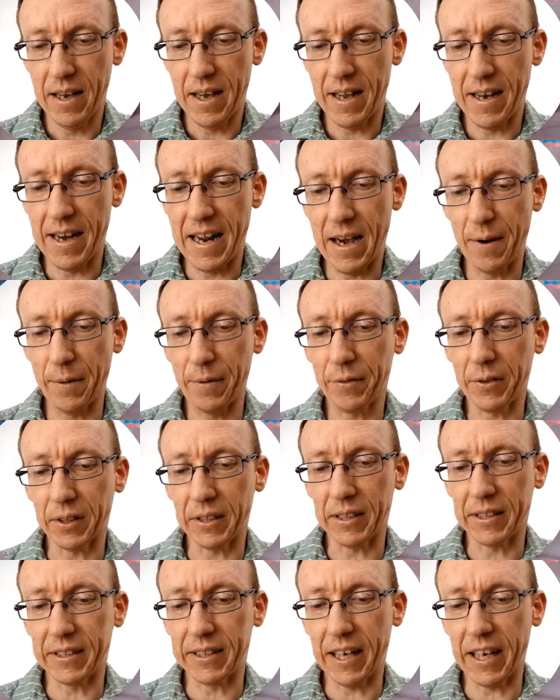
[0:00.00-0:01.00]
and now we've got
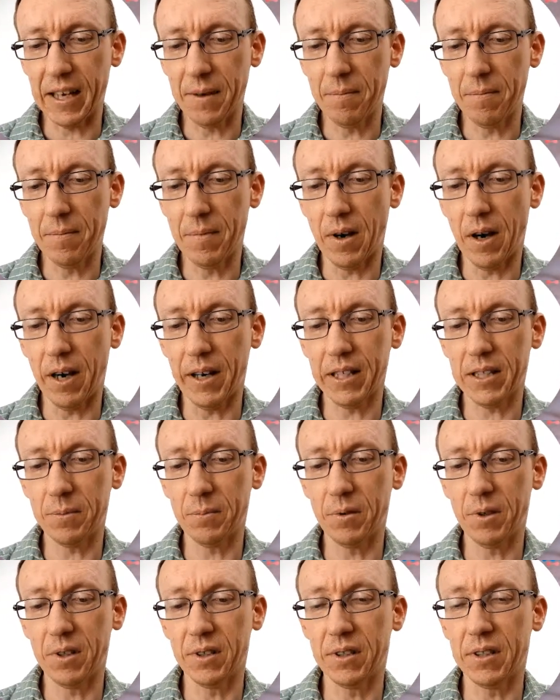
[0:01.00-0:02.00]
the same
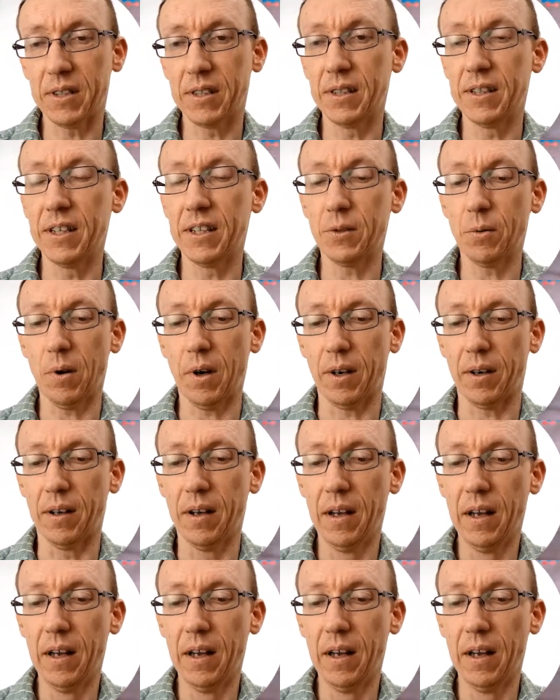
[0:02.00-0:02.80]
isomer as this one.